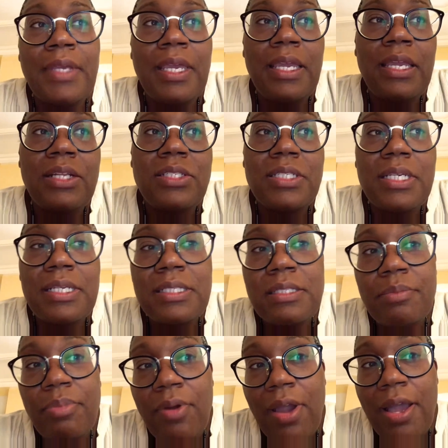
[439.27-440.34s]
And to his
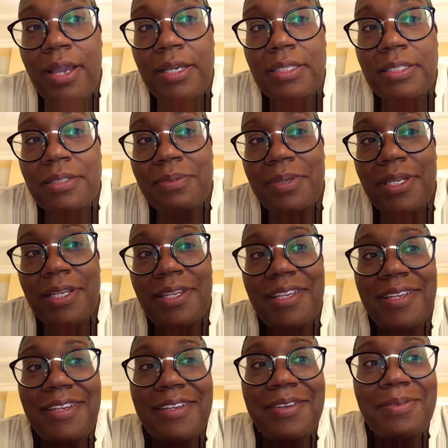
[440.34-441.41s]
surprise, when he
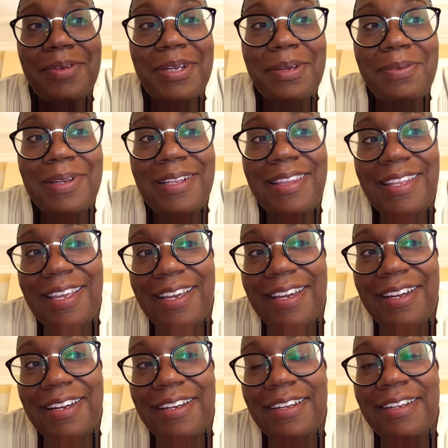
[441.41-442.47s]
went there,